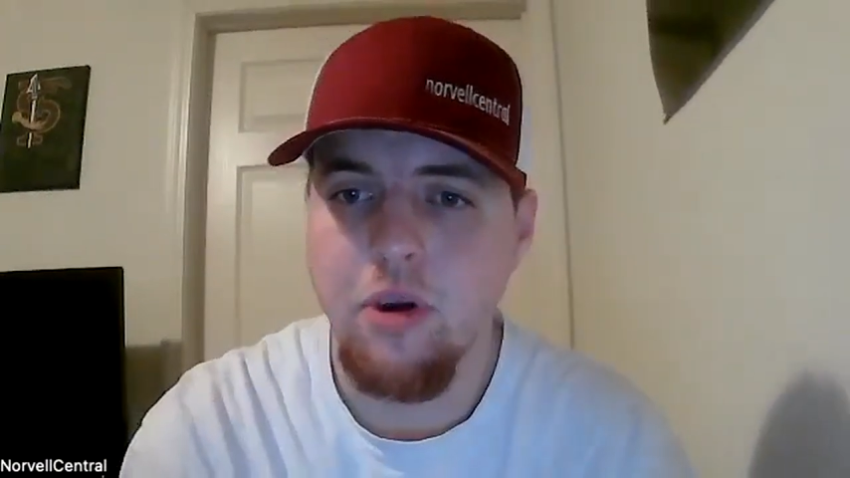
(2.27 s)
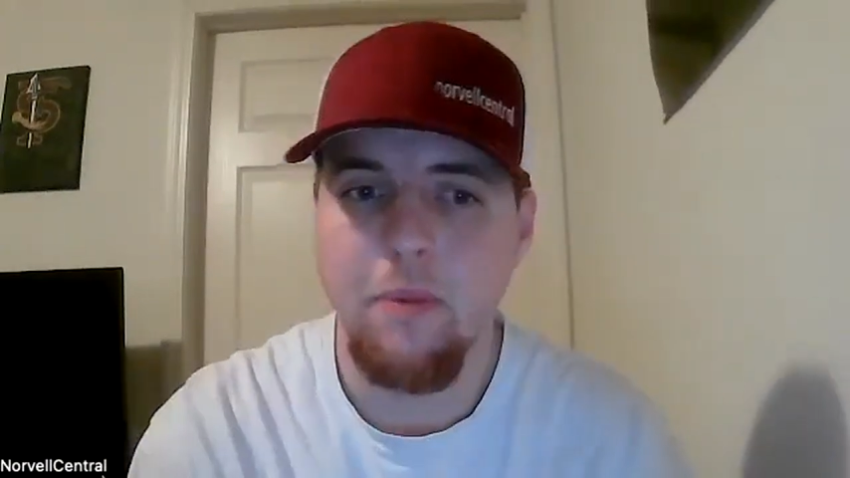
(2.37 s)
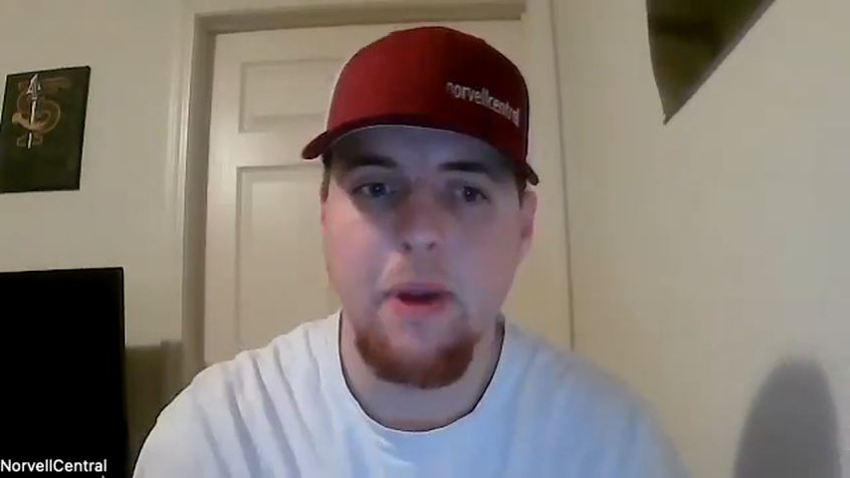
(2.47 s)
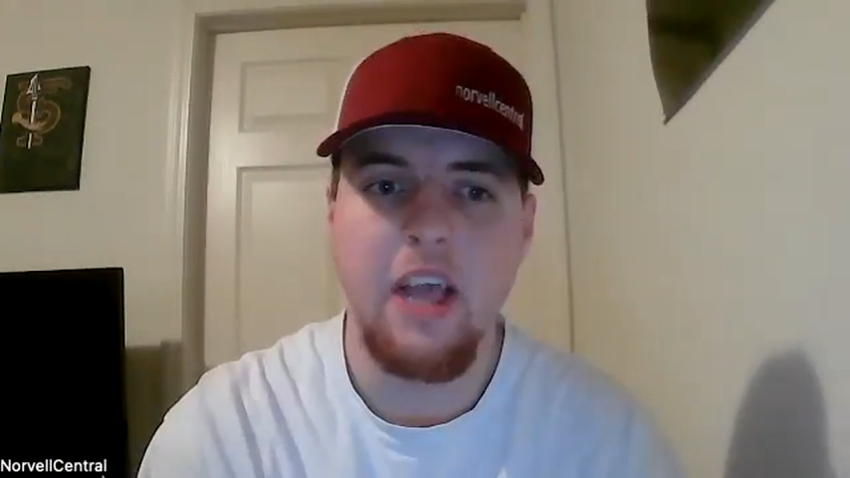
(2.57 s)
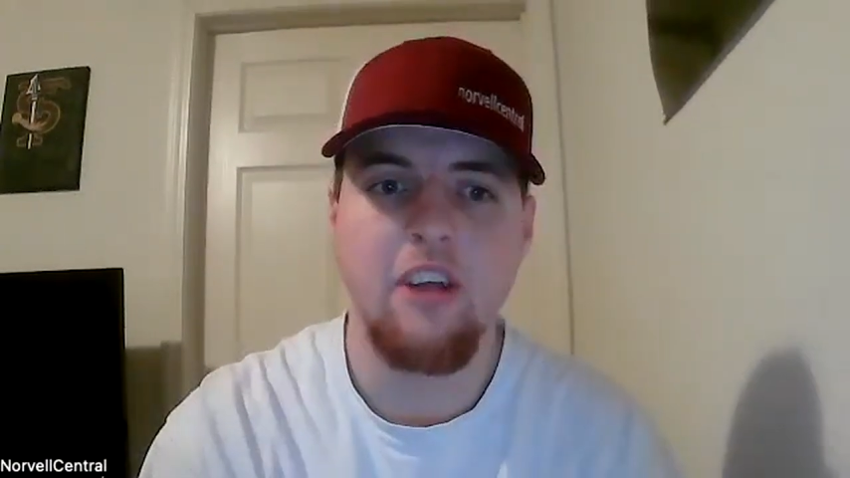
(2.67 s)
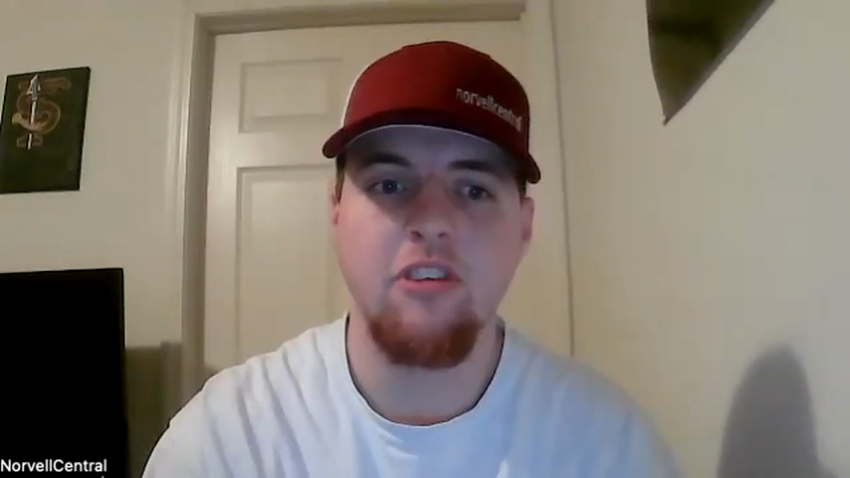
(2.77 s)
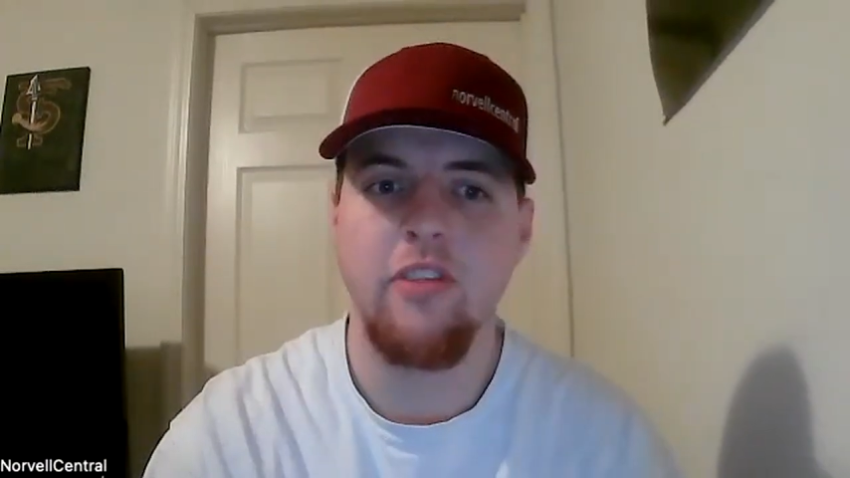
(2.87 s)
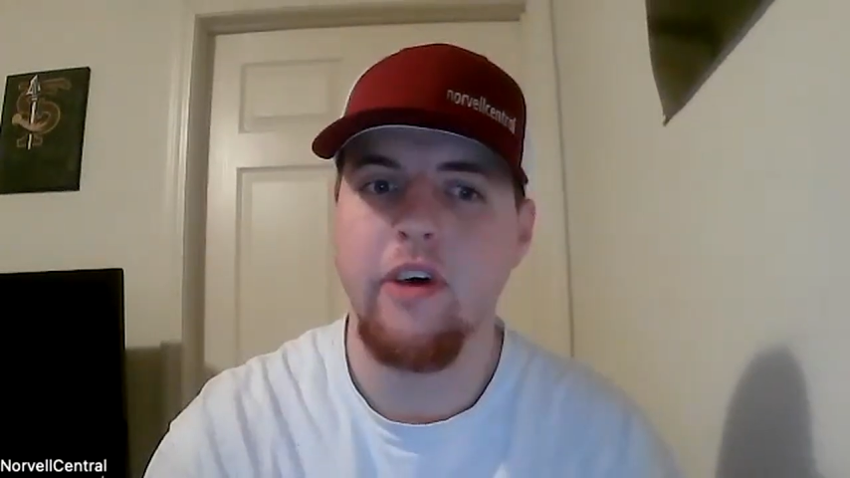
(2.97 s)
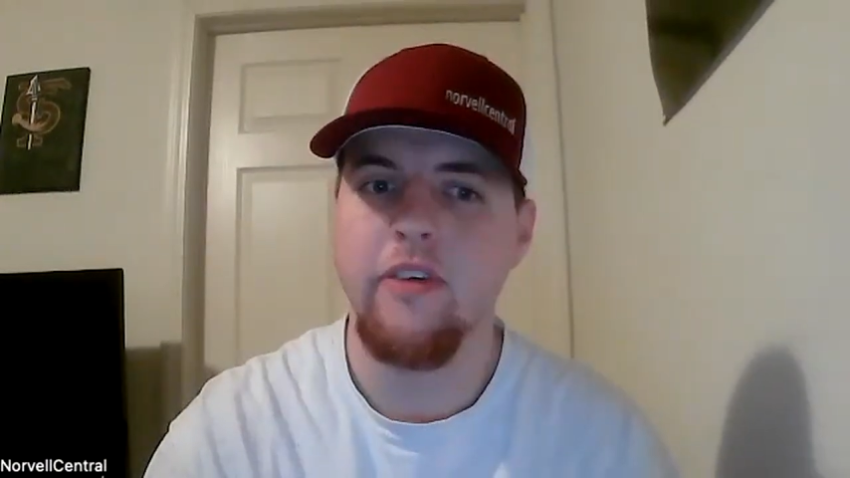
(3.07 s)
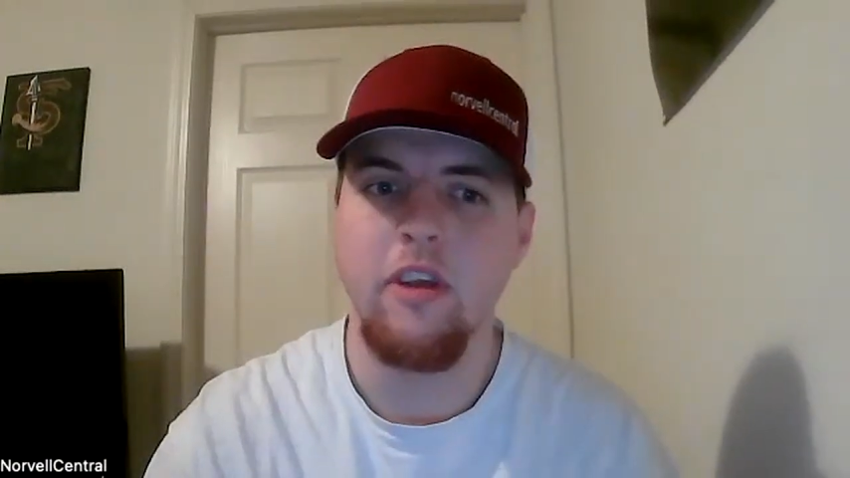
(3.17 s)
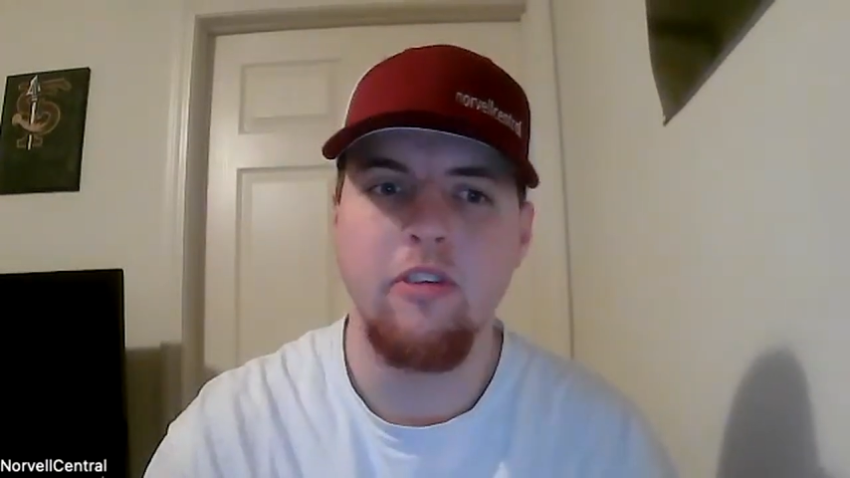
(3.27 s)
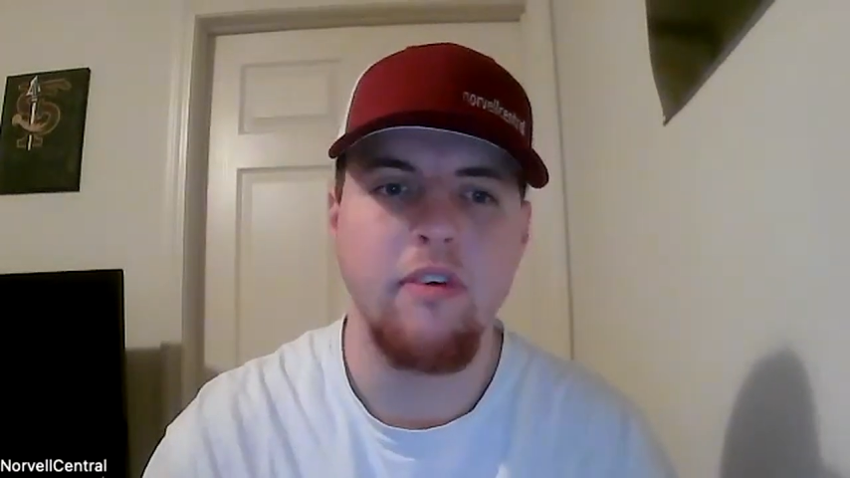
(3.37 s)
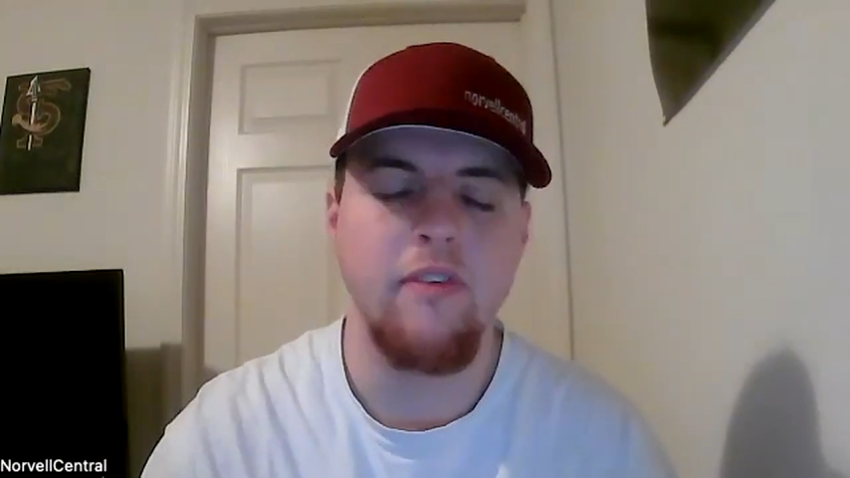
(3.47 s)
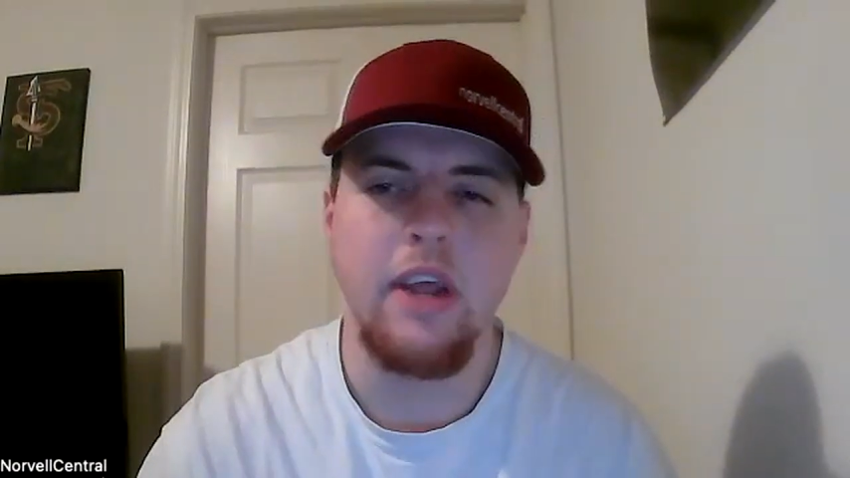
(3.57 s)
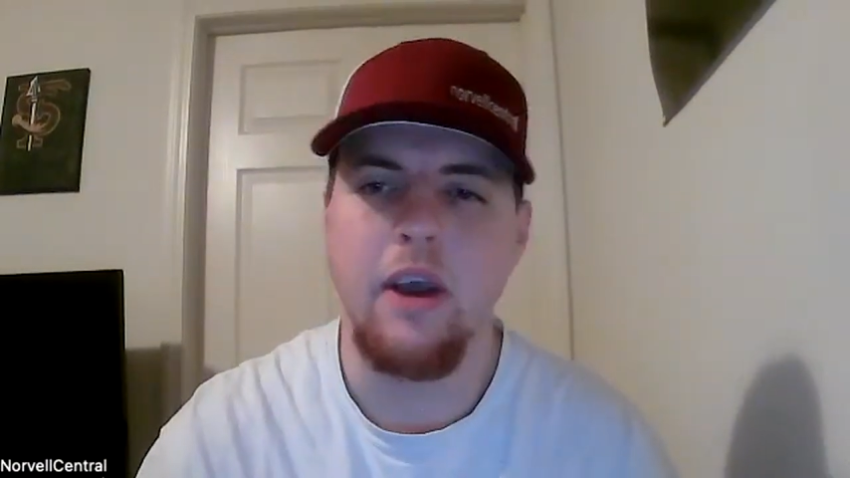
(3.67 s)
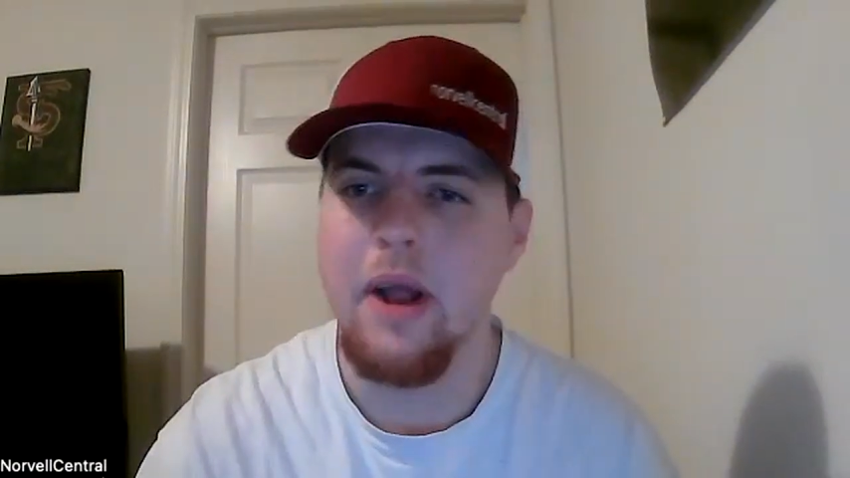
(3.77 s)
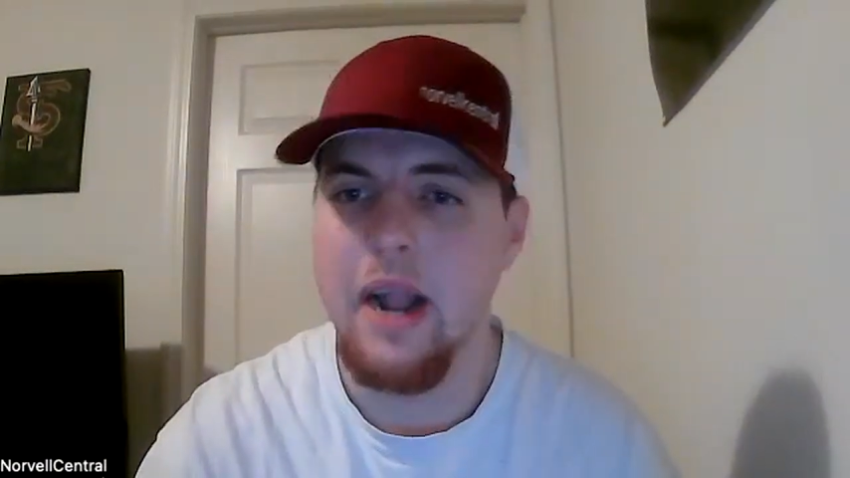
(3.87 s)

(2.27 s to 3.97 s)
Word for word: coming back at you with another YouTube video.